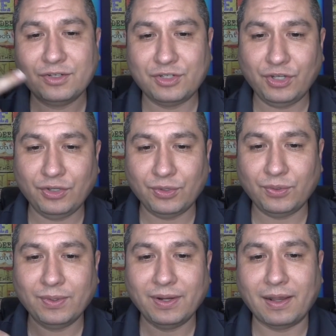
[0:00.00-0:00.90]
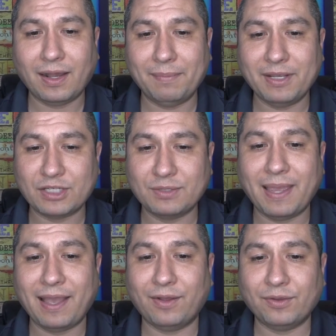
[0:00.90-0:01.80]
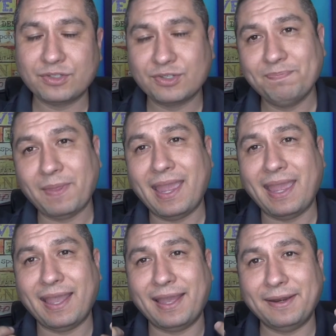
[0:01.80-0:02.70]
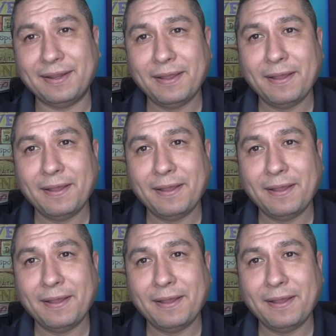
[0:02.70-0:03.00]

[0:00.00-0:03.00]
2, it smells, and